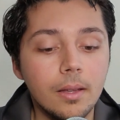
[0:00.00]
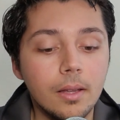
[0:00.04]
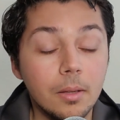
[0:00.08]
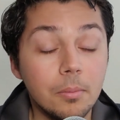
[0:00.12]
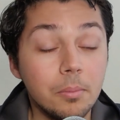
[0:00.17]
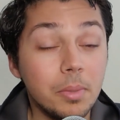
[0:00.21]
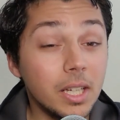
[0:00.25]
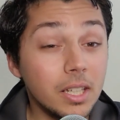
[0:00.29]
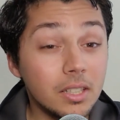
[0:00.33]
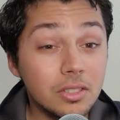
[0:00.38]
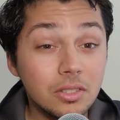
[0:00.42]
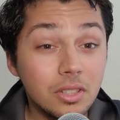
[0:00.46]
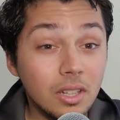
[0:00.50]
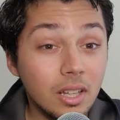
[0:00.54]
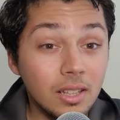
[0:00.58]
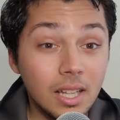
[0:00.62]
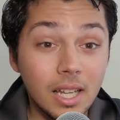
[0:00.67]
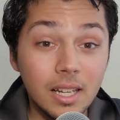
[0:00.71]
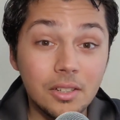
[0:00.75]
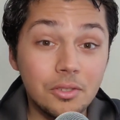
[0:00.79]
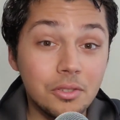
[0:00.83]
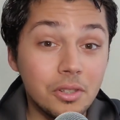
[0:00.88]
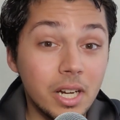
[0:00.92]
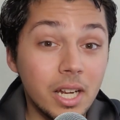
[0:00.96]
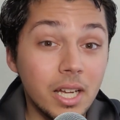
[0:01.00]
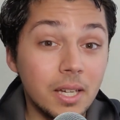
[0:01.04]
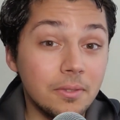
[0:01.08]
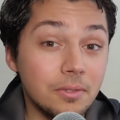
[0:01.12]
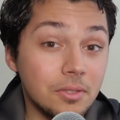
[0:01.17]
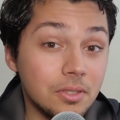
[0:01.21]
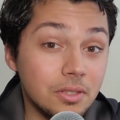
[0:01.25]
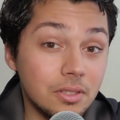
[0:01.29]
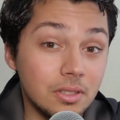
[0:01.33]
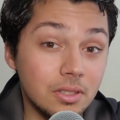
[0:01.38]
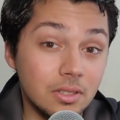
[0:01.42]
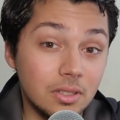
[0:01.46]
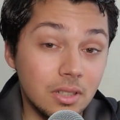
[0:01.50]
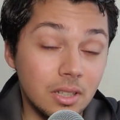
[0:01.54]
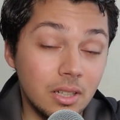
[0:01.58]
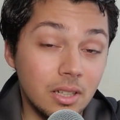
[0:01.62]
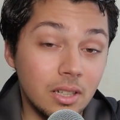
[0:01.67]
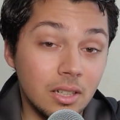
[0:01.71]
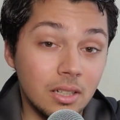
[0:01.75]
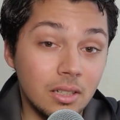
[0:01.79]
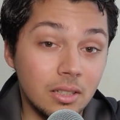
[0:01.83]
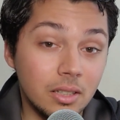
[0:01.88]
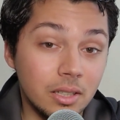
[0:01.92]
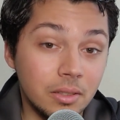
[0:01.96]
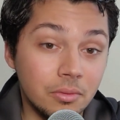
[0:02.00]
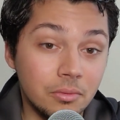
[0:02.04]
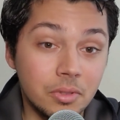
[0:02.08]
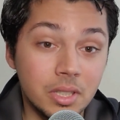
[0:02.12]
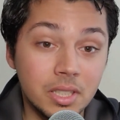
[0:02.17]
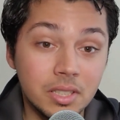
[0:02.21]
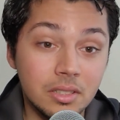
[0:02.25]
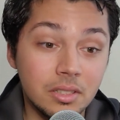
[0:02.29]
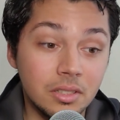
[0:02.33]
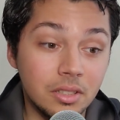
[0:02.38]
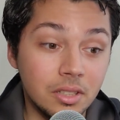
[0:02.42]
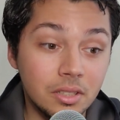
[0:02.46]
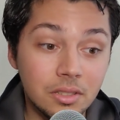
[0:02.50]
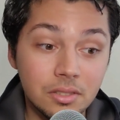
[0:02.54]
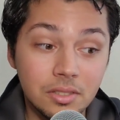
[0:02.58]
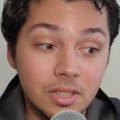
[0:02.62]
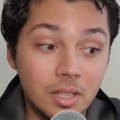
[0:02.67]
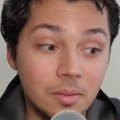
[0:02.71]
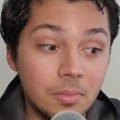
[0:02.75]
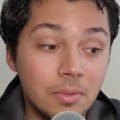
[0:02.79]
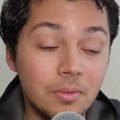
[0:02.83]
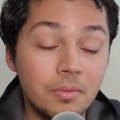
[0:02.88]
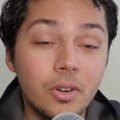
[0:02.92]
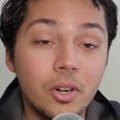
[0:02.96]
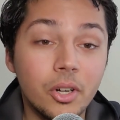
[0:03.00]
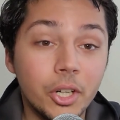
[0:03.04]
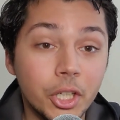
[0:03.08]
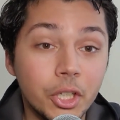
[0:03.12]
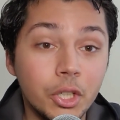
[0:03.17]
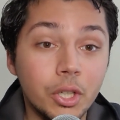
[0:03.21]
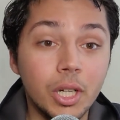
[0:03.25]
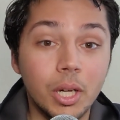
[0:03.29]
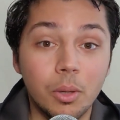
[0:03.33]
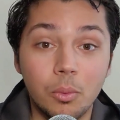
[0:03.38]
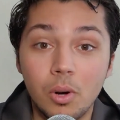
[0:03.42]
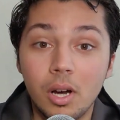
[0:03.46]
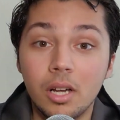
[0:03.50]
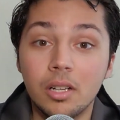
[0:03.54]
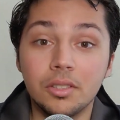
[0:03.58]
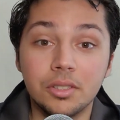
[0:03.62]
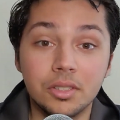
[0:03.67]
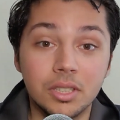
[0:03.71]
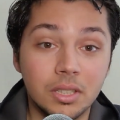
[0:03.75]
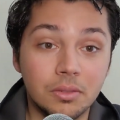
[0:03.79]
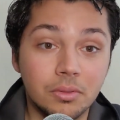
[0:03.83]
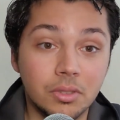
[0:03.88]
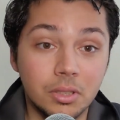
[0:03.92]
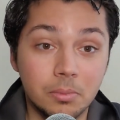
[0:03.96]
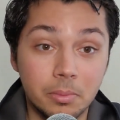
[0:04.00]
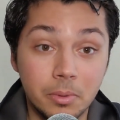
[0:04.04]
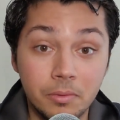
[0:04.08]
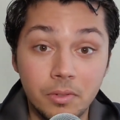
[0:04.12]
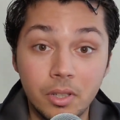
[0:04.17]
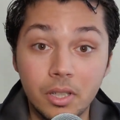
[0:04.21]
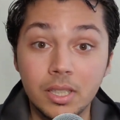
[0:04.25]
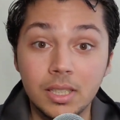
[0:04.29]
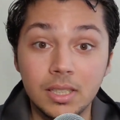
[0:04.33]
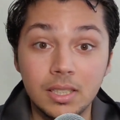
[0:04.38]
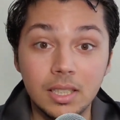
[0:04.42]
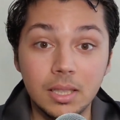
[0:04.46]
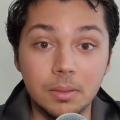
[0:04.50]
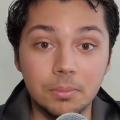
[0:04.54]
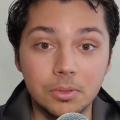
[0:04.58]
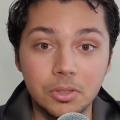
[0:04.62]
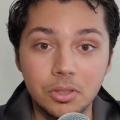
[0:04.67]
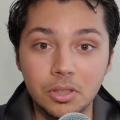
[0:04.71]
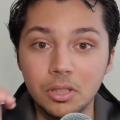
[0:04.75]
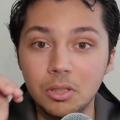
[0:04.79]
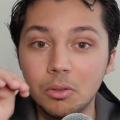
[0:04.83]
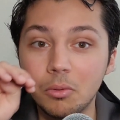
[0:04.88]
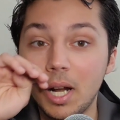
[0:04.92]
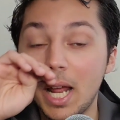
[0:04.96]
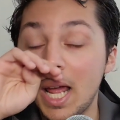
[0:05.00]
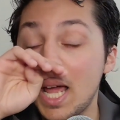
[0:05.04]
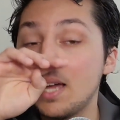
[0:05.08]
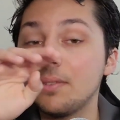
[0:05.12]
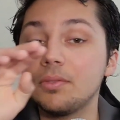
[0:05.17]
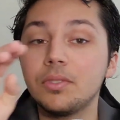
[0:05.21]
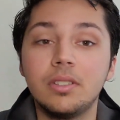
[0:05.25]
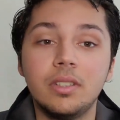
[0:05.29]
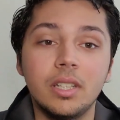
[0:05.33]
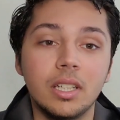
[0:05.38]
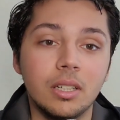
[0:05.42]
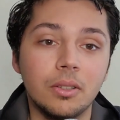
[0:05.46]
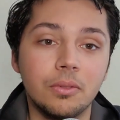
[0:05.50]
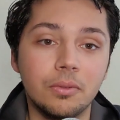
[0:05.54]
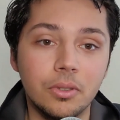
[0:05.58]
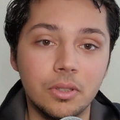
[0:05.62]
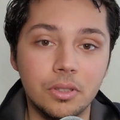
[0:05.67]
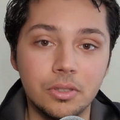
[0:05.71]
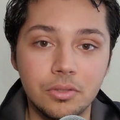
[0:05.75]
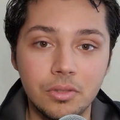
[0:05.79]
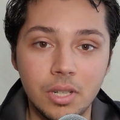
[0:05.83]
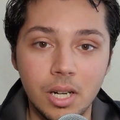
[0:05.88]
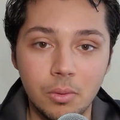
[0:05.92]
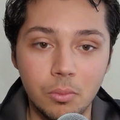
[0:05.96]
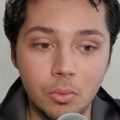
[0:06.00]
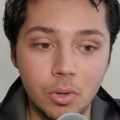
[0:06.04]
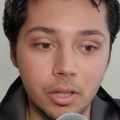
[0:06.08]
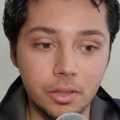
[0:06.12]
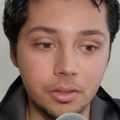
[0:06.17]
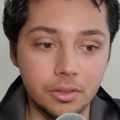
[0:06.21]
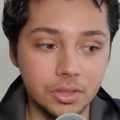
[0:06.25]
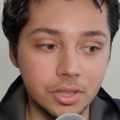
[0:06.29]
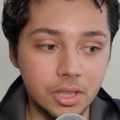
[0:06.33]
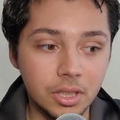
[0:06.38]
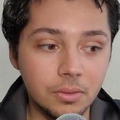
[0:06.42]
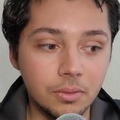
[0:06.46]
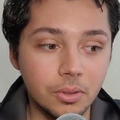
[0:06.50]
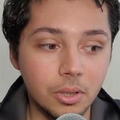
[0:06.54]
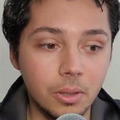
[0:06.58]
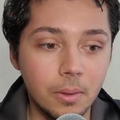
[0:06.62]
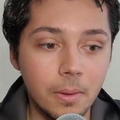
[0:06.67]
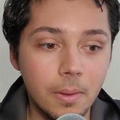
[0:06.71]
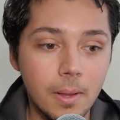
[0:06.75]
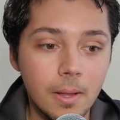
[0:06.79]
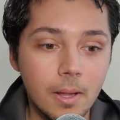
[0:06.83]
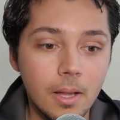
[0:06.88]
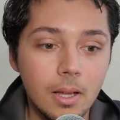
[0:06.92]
Because a lot of drafts in recent years, they've been very good at wide receiver. It's been very deep, so you don't have to take a first-round wide receiver.